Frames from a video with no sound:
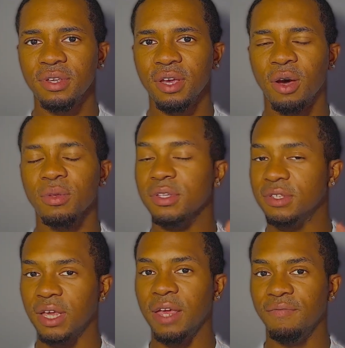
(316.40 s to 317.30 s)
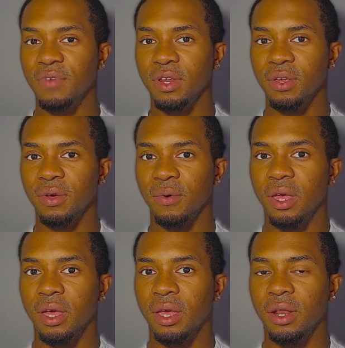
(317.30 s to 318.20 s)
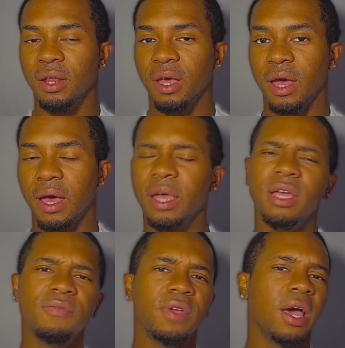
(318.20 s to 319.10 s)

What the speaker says: on the same video. And I